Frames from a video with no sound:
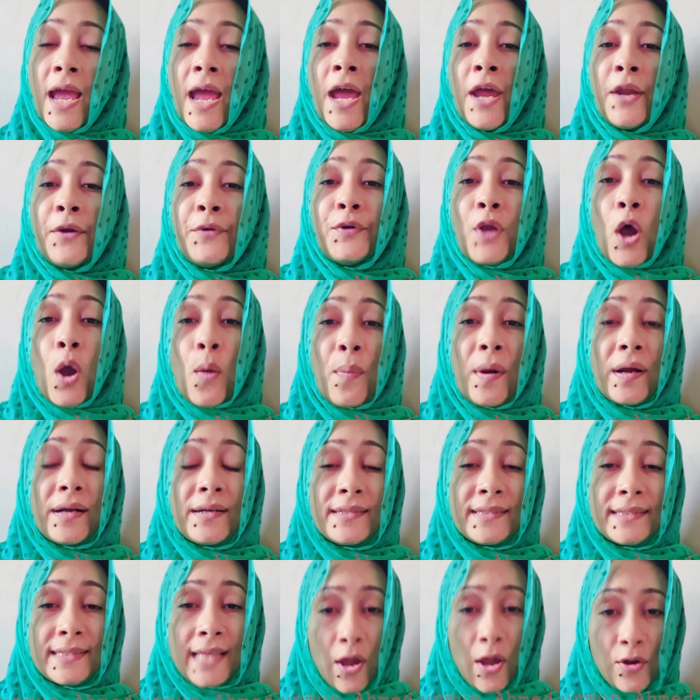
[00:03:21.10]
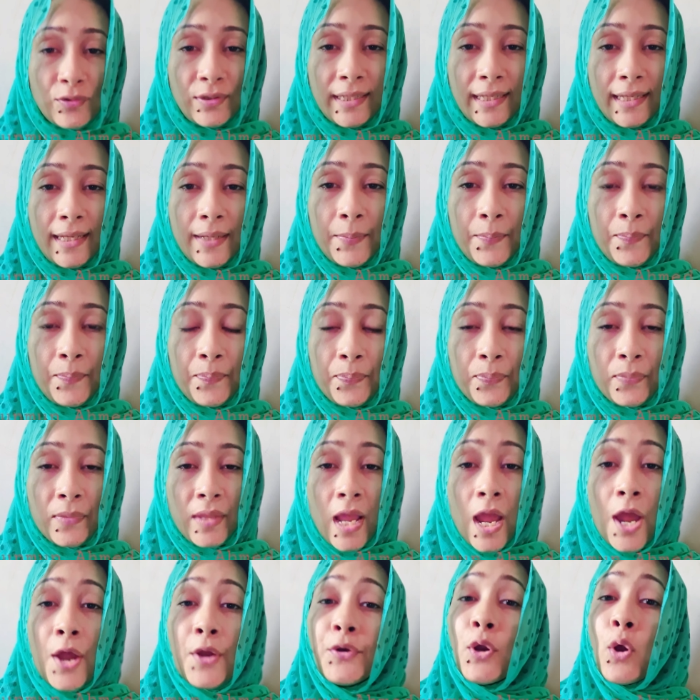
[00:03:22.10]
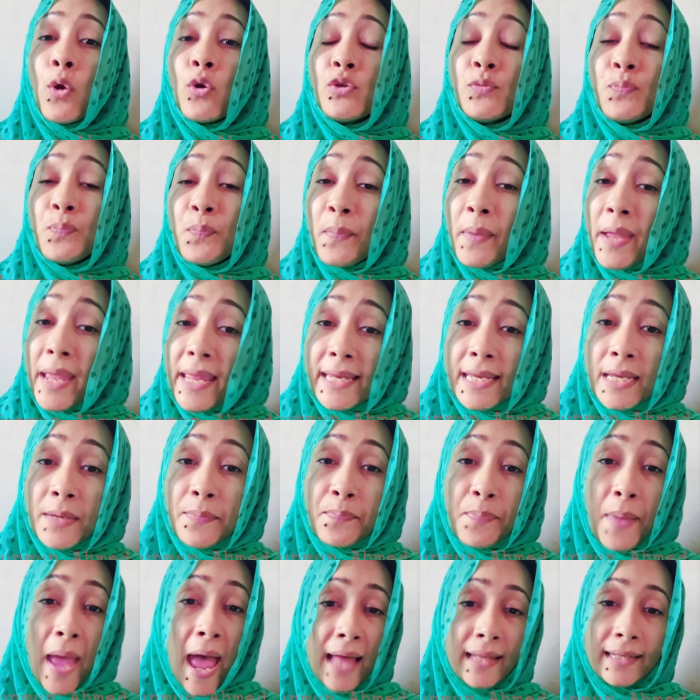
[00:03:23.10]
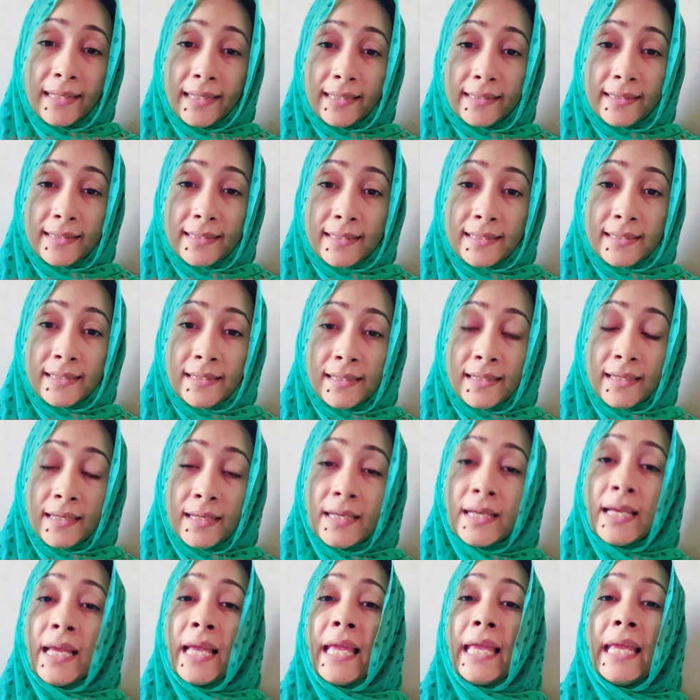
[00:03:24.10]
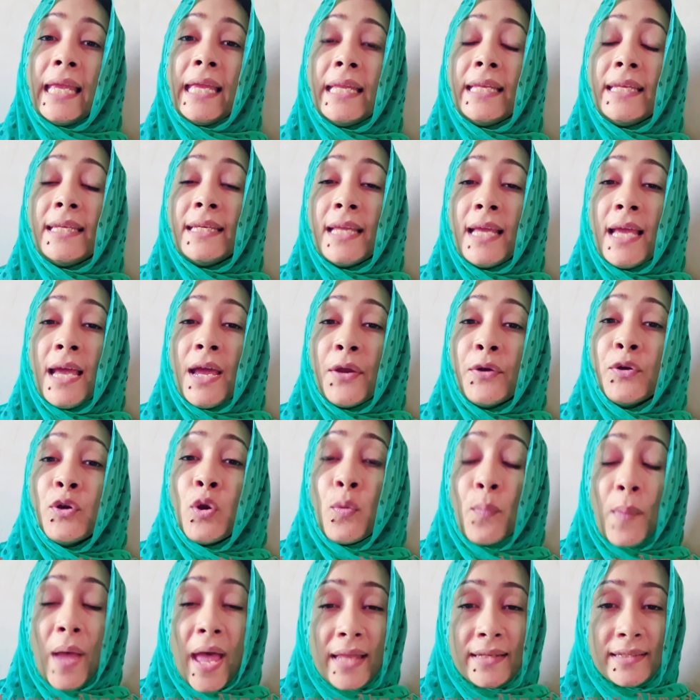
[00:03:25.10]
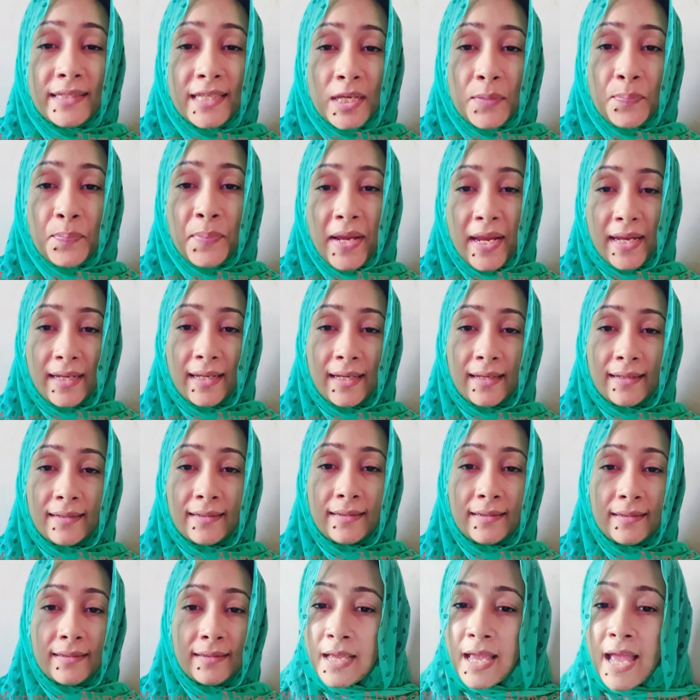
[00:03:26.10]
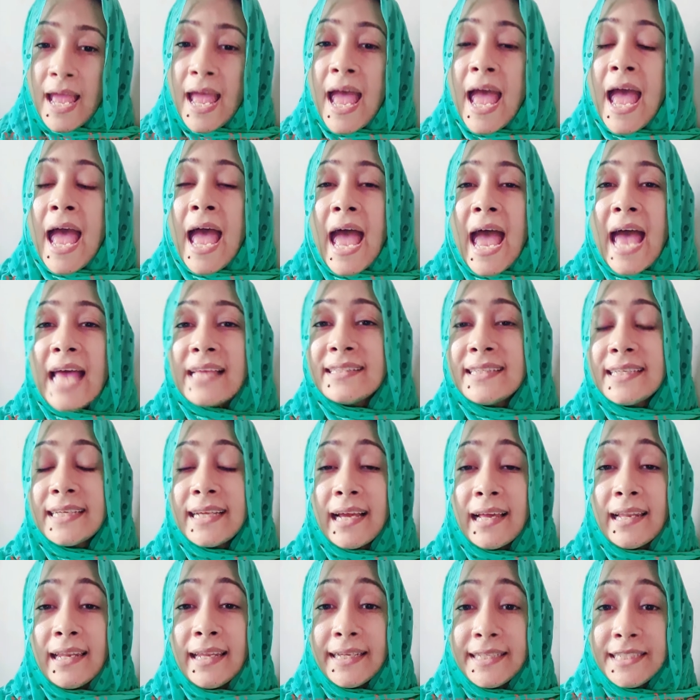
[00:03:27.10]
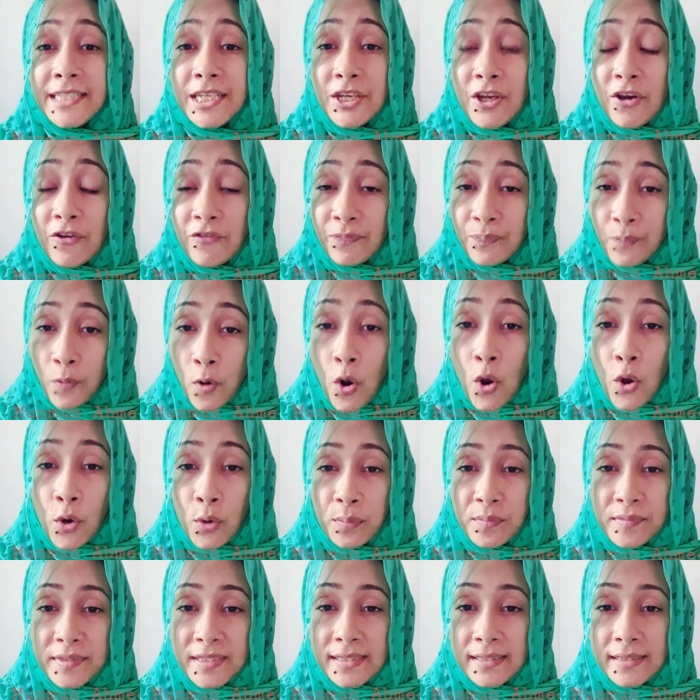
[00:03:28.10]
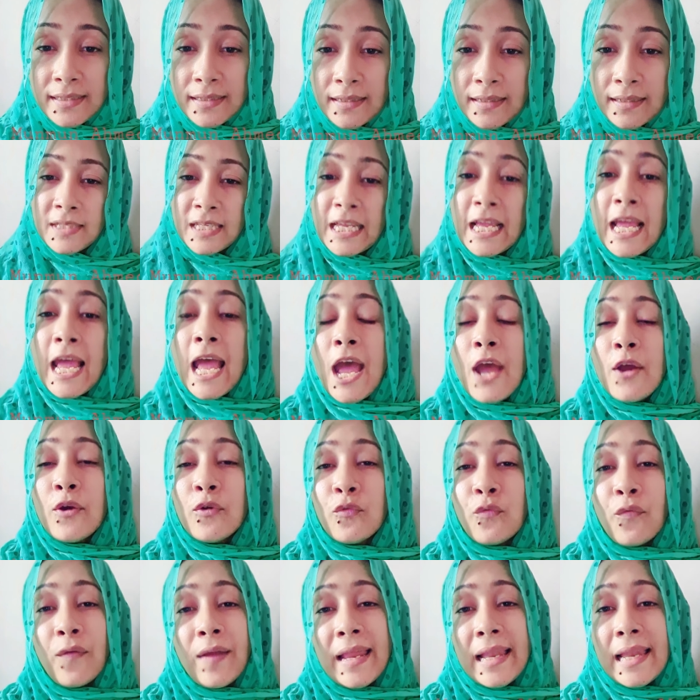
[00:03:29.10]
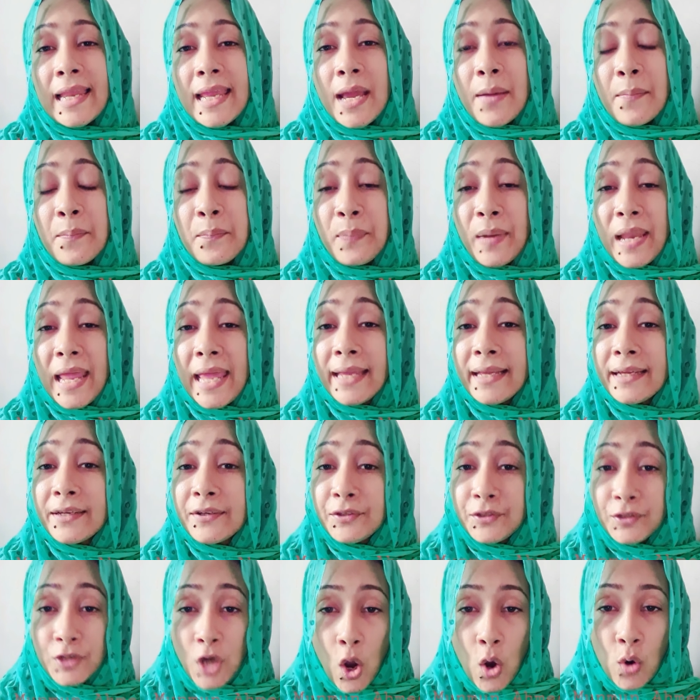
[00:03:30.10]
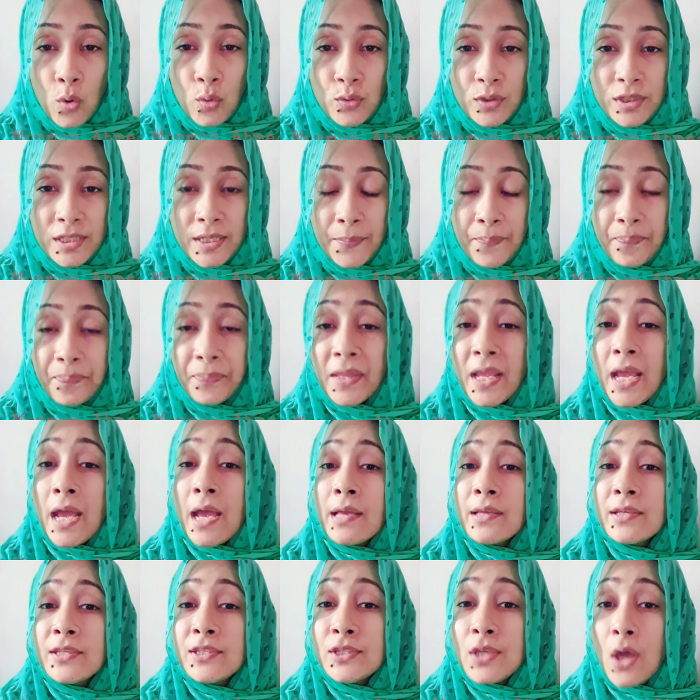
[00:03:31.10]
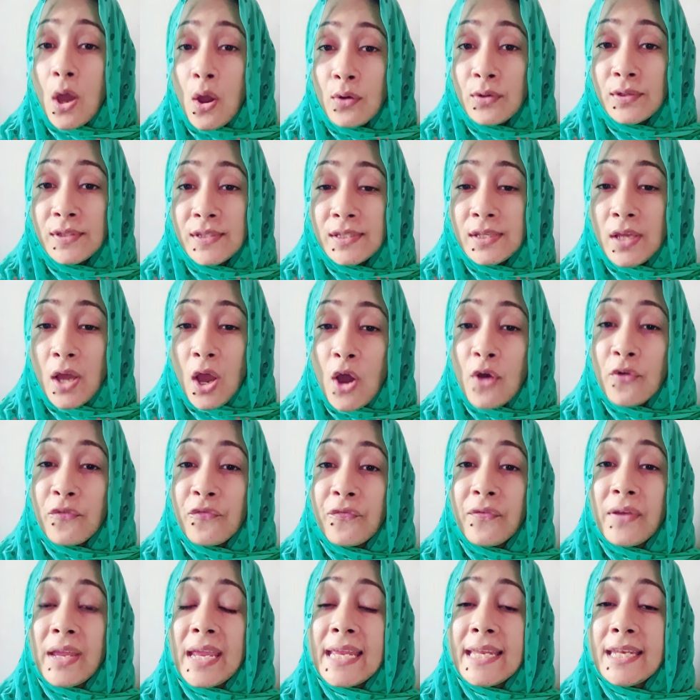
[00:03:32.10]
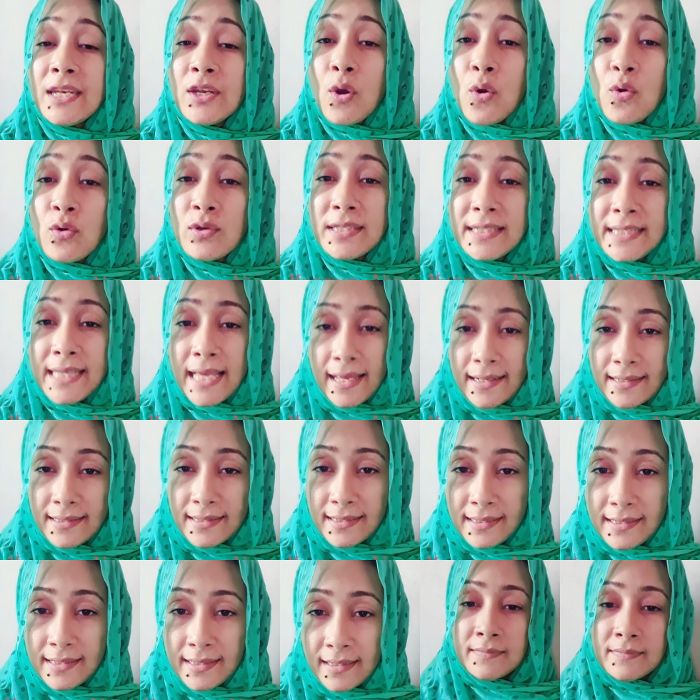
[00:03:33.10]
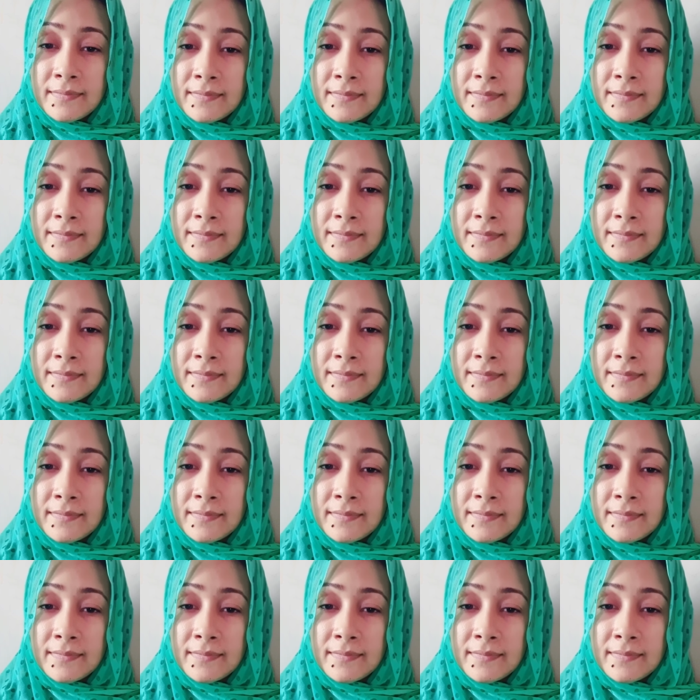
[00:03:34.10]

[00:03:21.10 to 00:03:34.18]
Robert Southey wrote many ballads in Romantic period. As a collection of poems, William Blake wrote Songs of Innocence,